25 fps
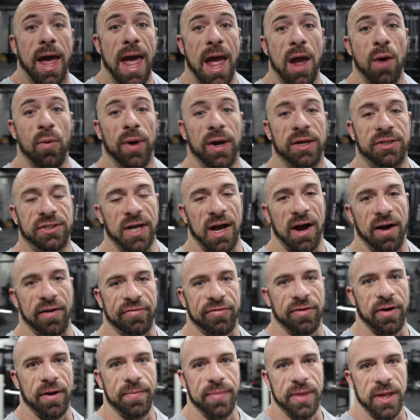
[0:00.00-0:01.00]
eight weeks out
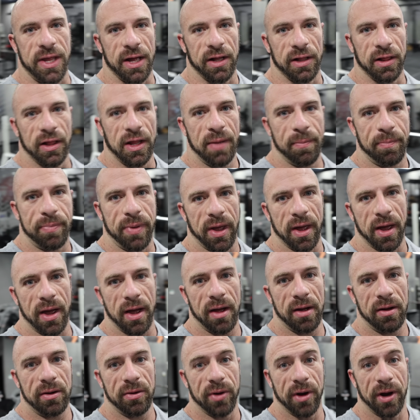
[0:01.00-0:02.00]
from the
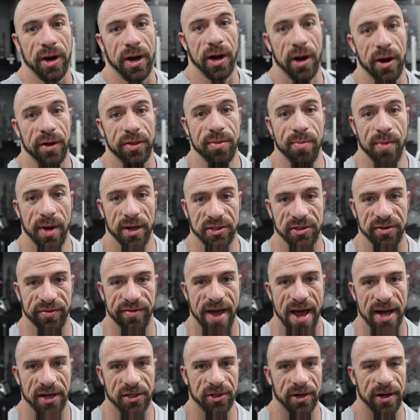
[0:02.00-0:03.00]
Olympia. We're here at the Muscle
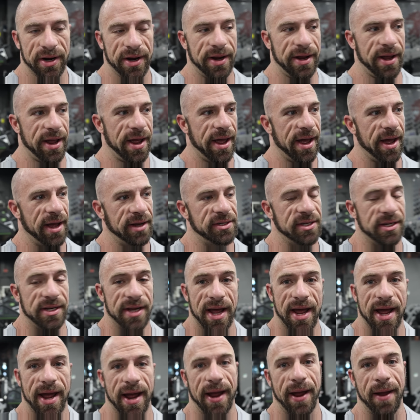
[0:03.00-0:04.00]
Factory, and
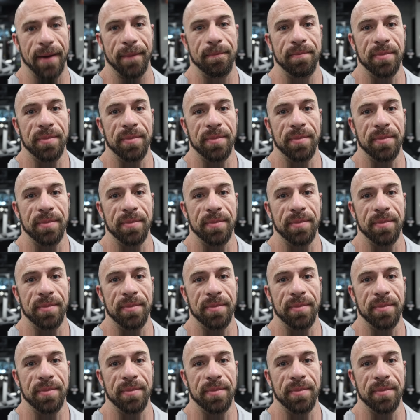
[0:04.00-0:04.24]
today